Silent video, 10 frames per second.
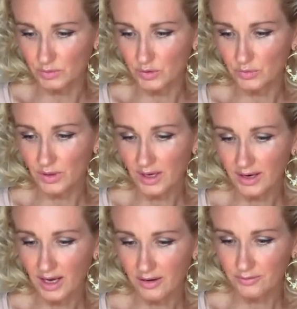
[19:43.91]
we do not
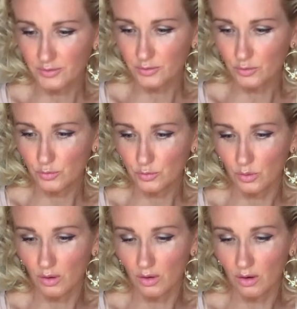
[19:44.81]
have
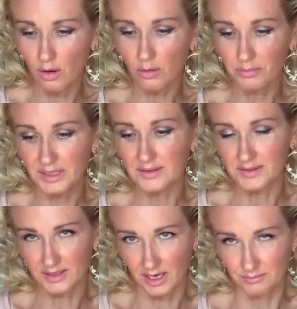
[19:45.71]
to all be the
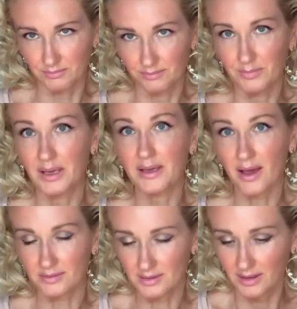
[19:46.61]
same.
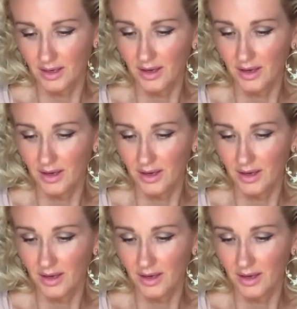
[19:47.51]
Yes.